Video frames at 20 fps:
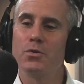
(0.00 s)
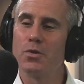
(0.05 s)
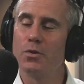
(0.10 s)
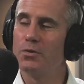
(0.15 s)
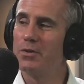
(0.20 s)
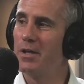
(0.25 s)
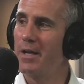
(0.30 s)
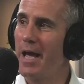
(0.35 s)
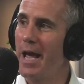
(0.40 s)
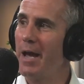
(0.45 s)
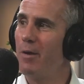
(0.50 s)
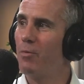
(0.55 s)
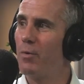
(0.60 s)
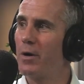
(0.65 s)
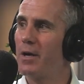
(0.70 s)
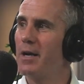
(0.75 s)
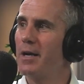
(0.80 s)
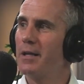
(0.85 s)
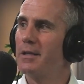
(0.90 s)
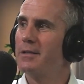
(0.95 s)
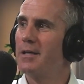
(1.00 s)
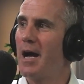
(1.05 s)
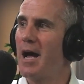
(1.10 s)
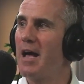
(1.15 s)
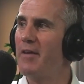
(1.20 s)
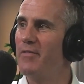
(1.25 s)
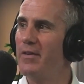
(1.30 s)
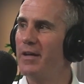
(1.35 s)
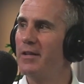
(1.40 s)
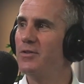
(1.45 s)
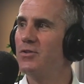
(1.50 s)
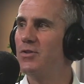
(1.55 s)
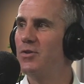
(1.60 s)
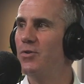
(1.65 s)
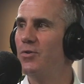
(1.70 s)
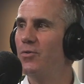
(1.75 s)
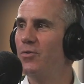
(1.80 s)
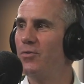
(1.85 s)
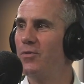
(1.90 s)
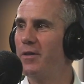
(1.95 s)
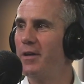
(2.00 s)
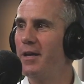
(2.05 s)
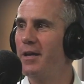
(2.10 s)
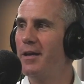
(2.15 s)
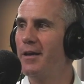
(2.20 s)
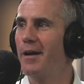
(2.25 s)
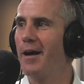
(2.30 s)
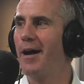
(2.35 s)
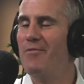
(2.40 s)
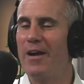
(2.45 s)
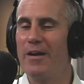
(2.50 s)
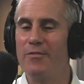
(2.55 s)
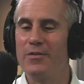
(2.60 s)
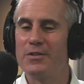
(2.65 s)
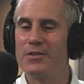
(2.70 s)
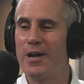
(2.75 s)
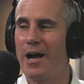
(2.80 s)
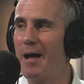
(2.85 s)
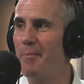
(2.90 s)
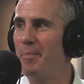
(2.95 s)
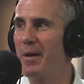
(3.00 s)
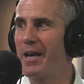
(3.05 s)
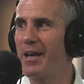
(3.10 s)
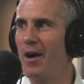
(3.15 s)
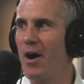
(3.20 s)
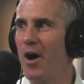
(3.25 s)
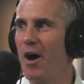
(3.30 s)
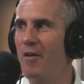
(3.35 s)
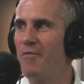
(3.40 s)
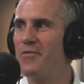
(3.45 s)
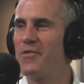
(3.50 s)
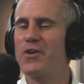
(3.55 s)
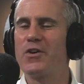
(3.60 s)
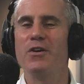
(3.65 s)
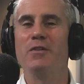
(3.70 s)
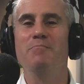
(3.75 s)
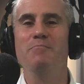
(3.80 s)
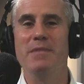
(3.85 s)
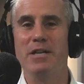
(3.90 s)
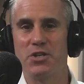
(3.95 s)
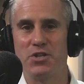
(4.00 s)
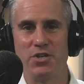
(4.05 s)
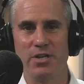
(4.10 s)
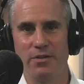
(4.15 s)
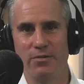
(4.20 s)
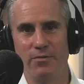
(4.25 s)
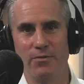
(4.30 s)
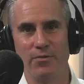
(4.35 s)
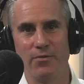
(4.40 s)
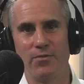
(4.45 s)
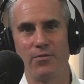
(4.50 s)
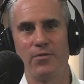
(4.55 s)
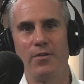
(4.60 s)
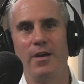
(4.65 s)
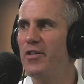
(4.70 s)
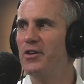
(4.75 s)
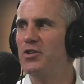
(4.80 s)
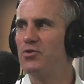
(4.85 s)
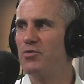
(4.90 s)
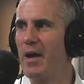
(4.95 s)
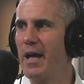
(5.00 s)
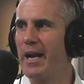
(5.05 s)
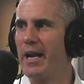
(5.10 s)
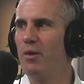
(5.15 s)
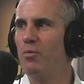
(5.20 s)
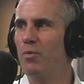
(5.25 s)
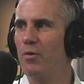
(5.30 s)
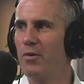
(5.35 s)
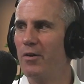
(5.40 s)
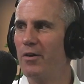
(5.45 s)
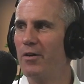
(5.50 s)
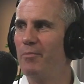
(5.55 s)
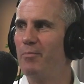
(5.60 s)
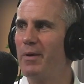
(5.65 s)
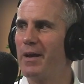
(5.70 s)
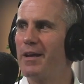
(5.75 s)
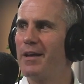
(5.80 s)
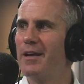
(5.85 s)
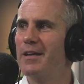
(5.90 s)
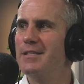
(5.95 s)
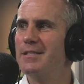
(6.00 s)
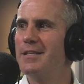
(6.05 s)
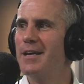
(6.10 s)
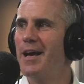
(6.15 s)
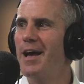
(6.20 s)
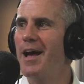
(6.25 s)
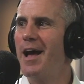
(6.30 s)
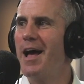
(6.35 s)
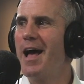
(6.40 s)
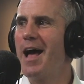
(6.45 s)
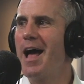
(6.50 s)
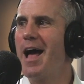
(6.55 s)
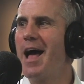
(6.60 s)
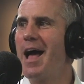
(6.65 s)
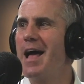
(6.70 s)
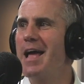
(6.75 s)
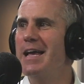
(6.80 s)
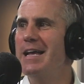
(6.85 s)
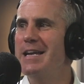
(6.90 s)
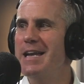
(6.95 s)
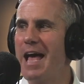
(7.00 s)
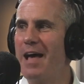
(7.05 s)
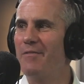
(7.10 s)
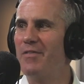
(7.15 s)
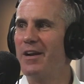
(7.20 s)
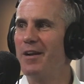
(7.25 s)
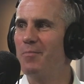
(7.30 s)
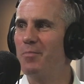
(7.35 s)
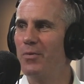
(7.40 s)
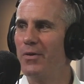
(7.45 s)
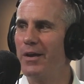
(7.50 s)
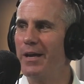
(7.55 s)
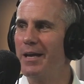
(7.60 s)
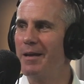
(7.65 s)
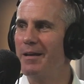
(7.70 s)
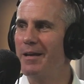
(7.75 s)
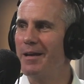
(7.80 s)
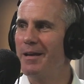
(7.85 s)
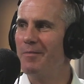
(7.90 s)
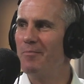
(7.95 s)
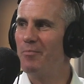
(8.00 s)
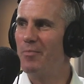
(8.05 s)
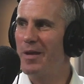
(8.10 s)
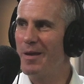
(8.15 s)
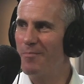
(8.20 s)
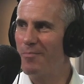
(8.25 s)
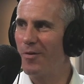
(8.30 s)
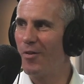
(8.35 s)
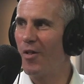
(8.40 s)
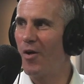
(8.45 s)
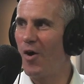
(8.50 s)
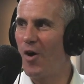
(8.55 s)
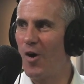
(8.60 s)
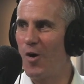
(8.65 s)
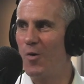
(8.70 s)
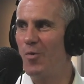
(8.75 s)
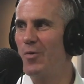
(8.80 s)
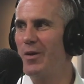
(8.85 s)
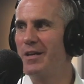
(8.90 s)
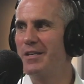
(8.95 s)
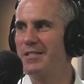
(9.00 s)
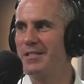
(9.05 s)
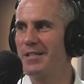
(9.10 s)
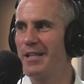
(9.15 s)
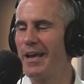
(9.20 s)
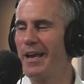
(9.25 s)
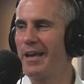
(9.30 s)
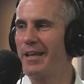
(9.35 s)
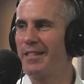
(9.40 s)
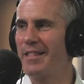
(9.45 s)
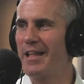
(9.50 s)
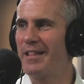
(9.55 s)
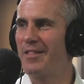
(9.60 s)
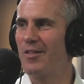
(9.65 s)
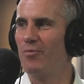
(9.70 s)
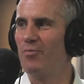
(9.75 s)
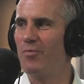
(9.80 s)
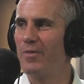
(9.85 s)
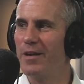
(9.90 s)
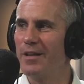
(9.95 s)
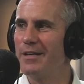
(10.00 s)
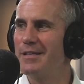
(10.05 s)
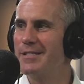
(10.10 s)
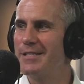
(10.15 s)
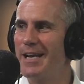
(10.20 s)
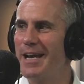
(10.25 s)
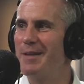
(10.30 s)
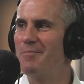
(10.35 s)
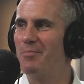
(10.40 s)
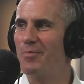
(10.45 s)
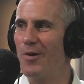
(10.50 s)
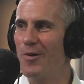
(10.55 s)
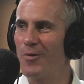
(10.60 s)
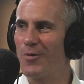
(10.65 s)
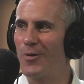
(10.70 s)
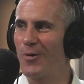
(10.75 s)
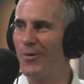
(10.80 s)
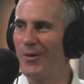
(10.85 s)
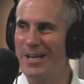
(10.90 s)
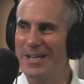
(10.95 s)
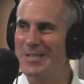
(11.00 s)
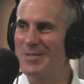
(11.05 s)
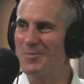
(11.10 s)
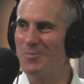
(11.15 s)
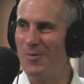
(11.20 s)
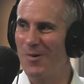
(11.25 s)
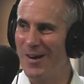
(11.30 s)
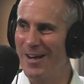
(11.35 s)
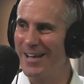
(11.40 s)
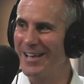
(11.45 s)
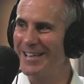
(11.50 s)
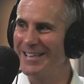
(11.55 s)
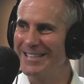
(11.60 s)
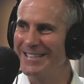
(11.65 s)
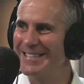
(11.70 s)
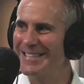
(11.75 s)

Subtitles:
So today we're going to dive into the favorite topic of commissions, the dreaded word, because inevitably people always think that the real estate broker is what?